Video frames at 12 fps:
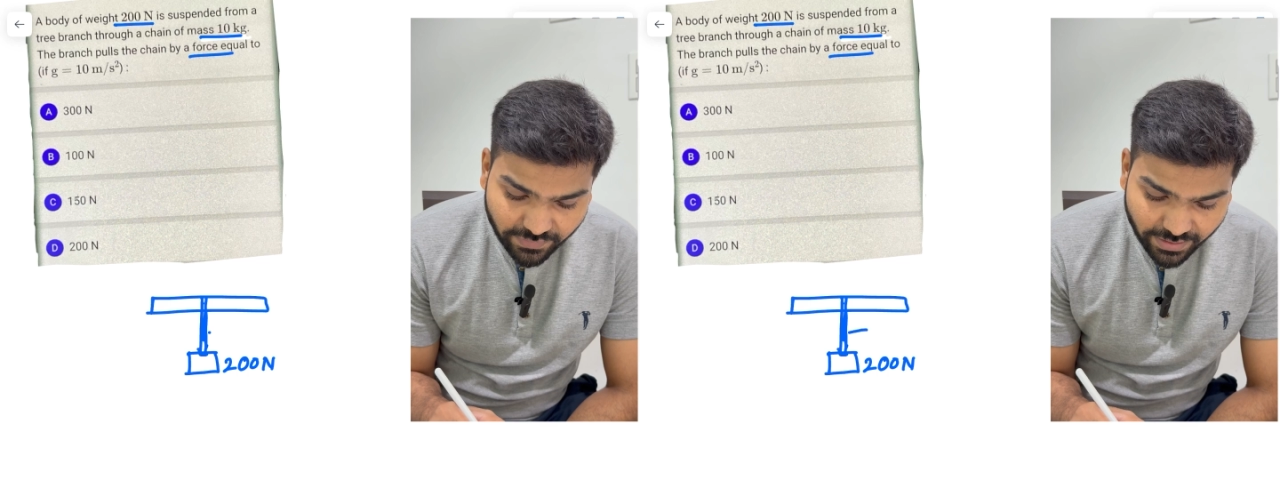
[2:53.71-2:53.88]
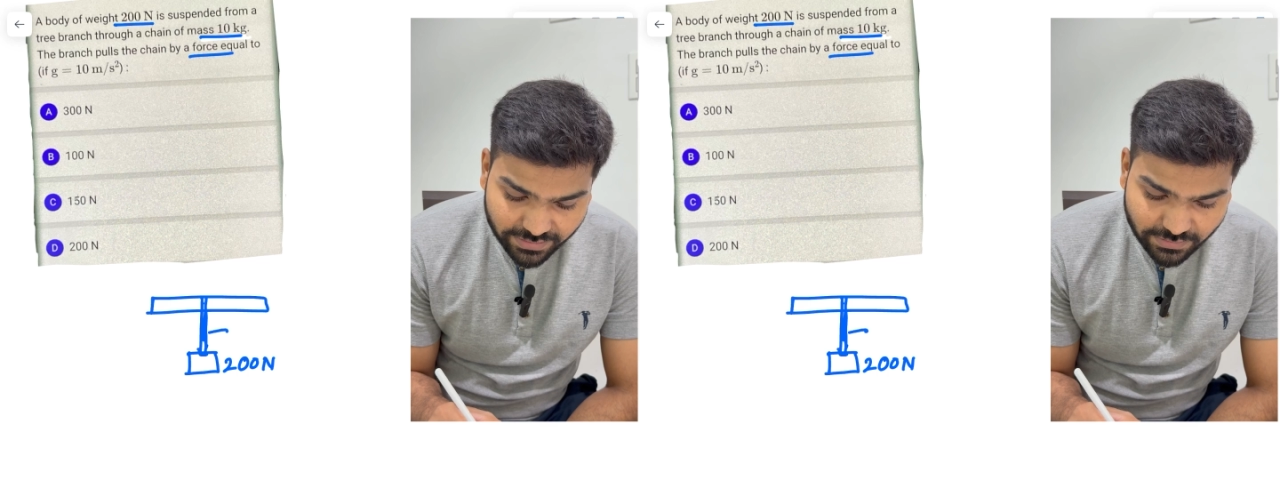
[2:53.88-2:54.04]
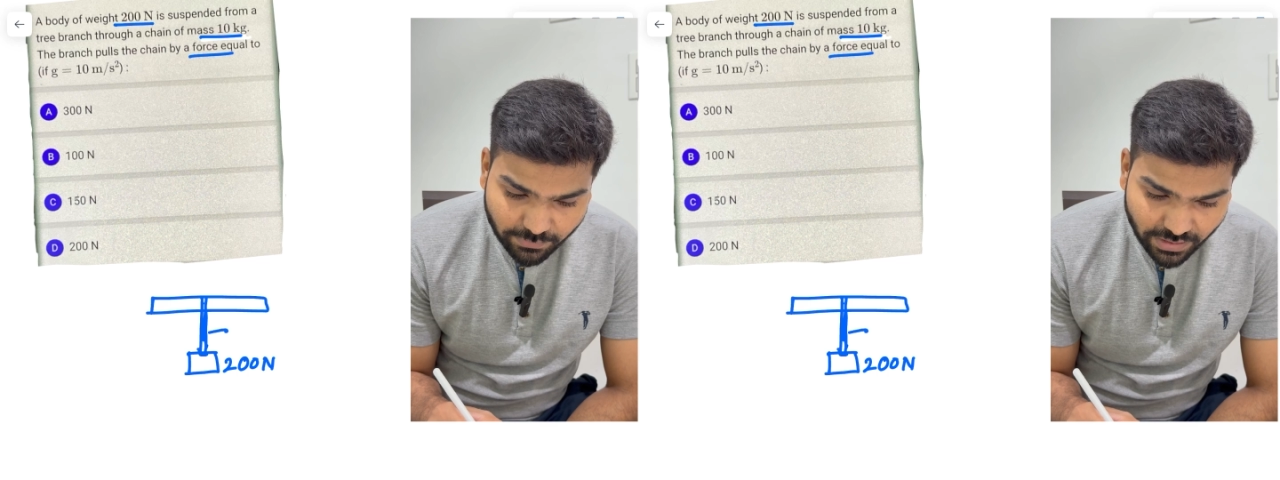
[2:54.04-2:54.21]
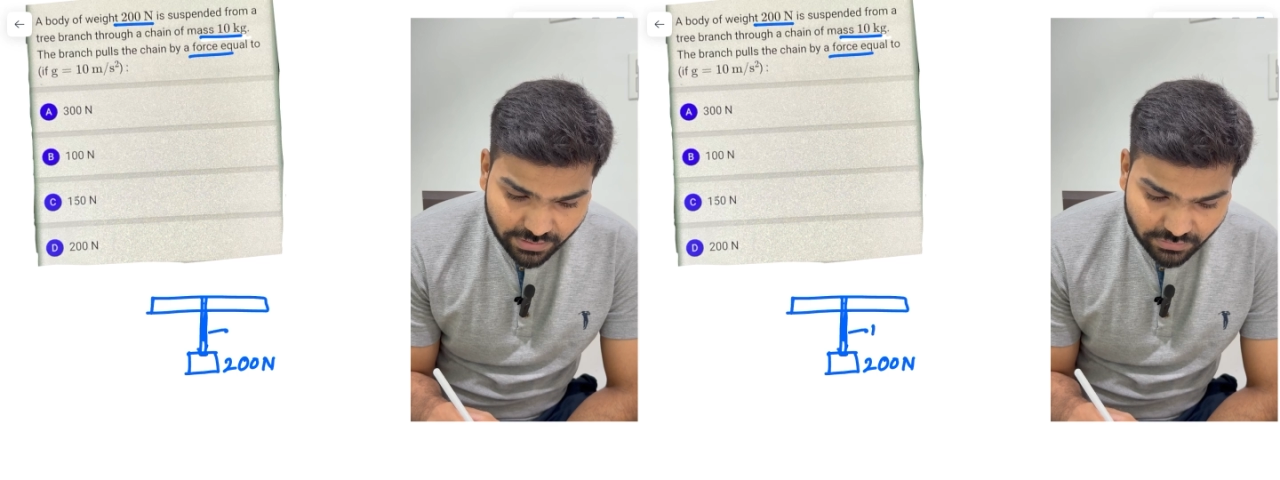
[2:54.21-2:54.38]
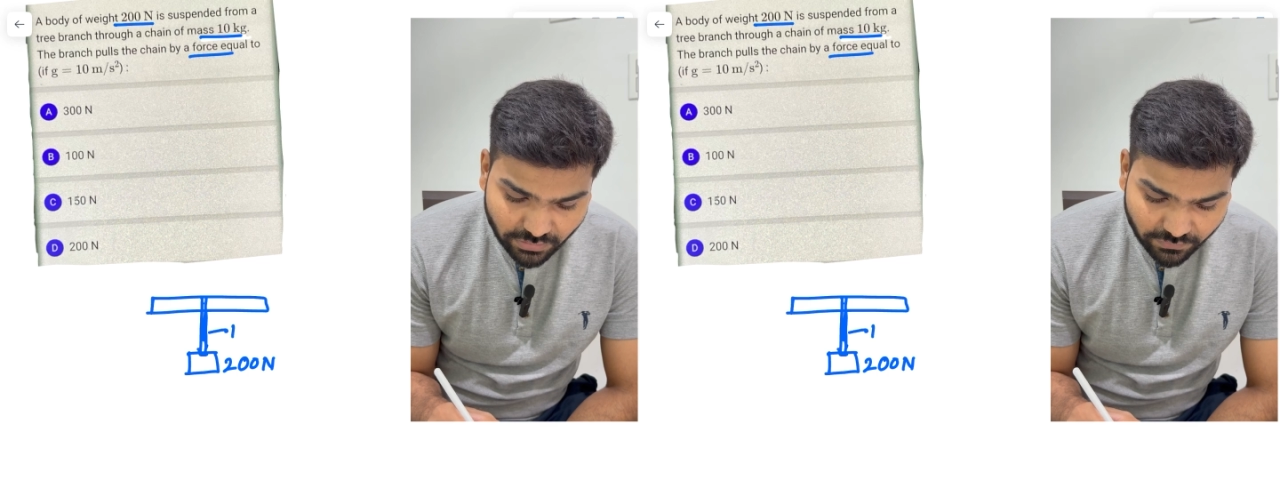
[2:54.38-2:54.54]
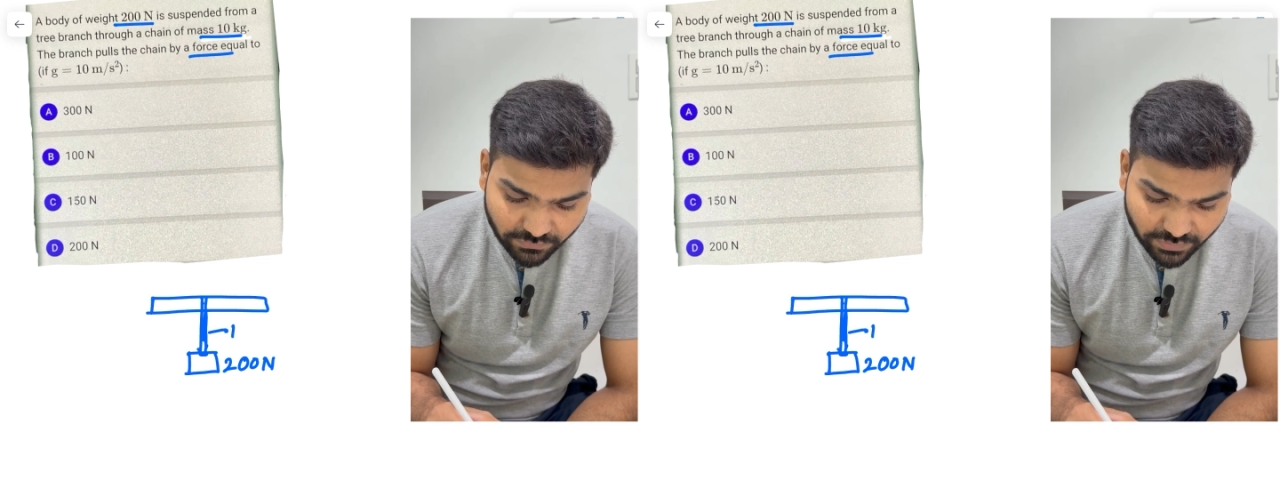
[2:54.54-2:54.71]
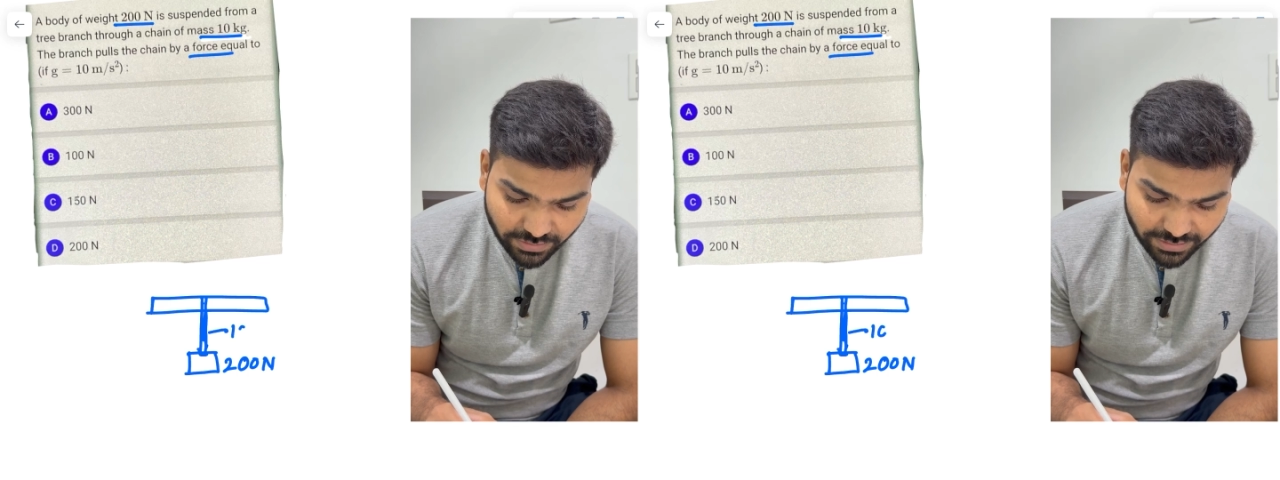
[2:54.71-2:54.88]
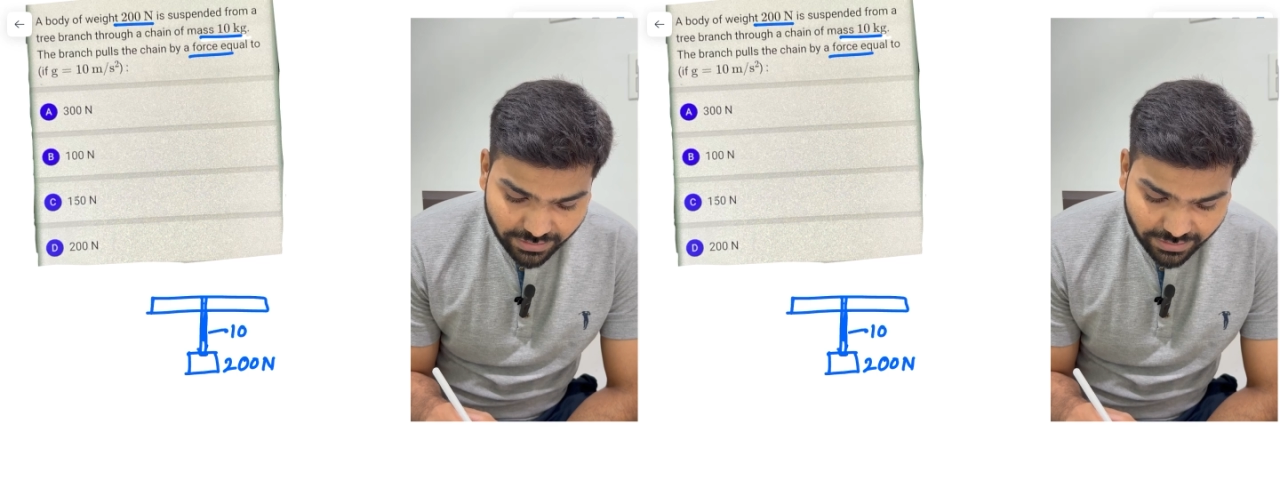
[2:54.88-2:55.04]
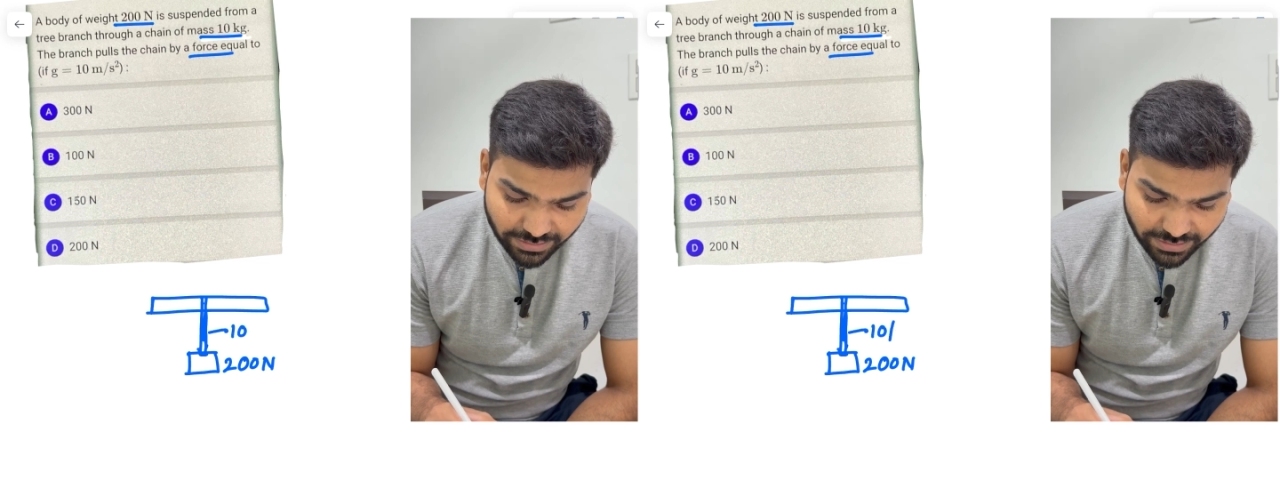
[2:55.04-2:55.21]
has a mass of
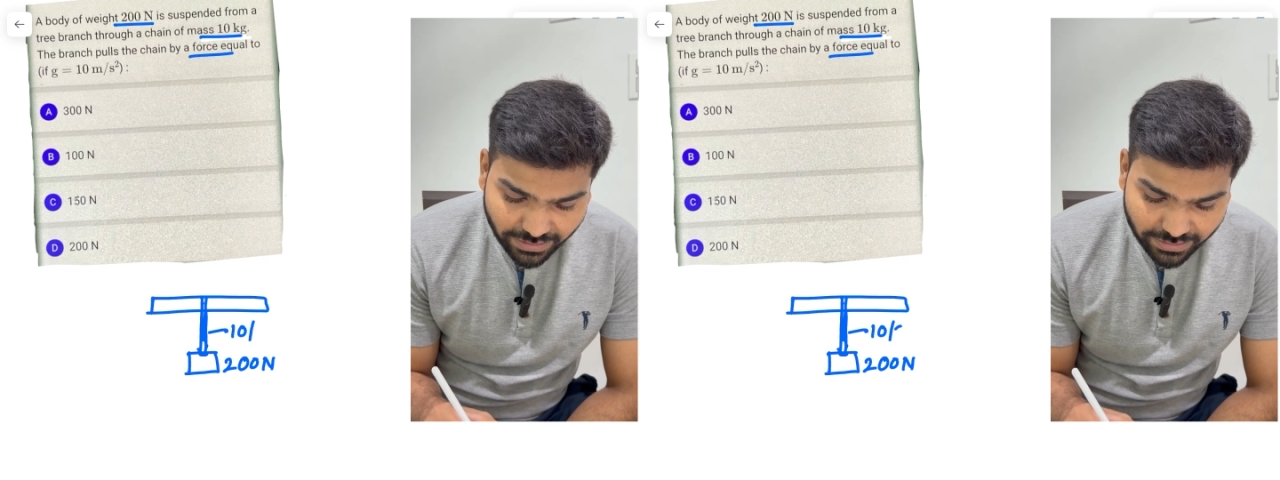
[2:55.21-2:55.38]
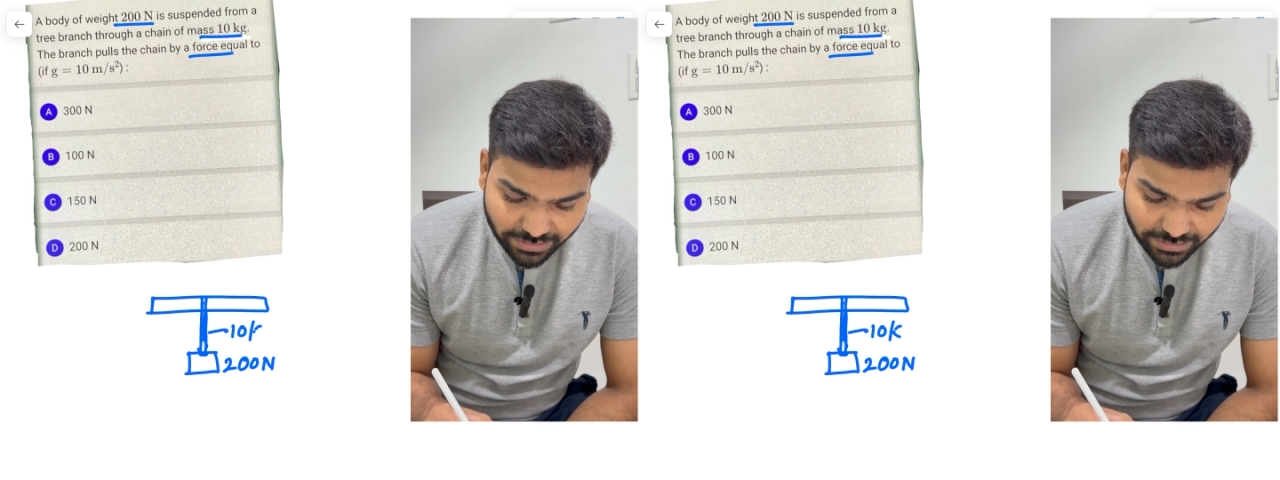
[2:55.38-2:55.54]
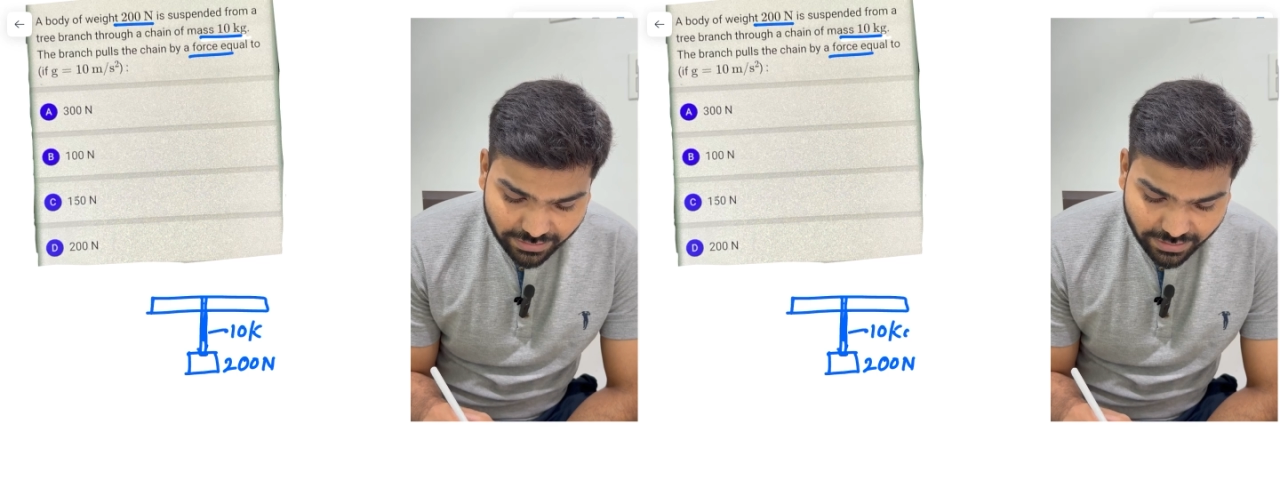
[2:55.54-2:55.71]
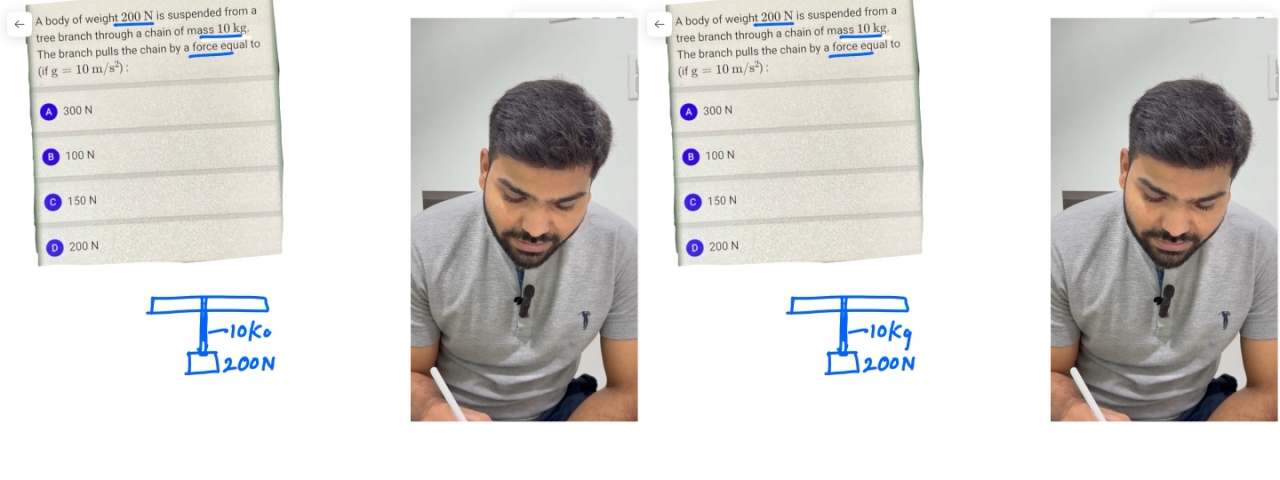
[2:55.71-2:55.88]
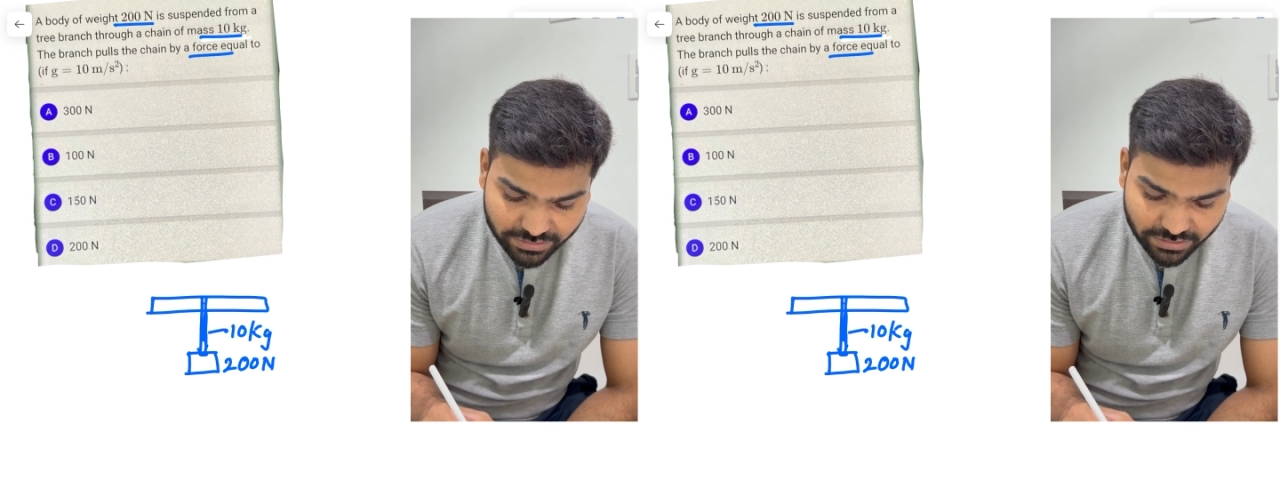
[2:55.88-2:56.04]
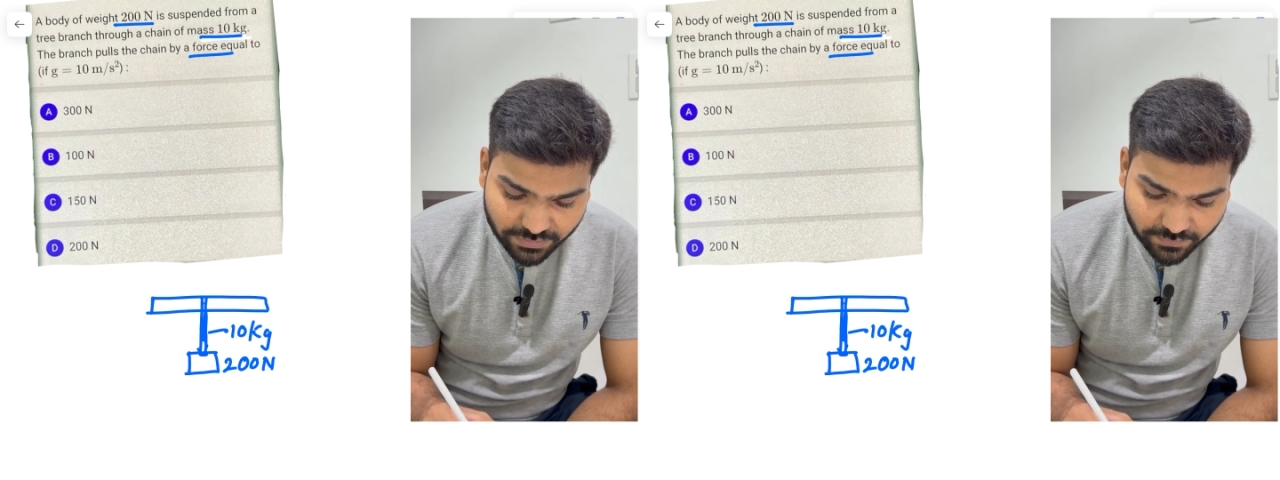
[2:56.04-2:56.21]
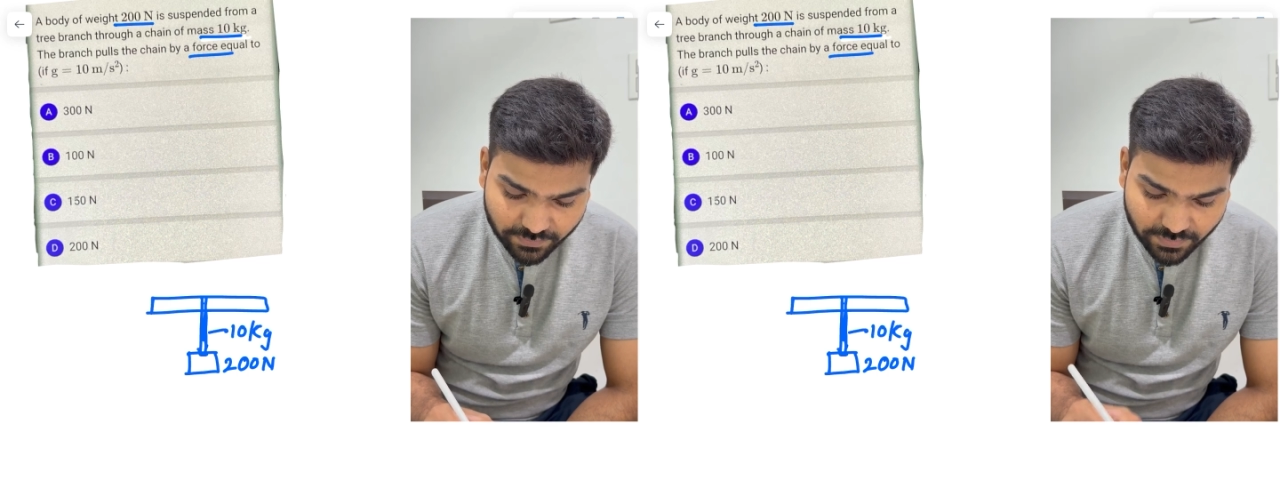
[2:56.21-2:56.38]
10 kg.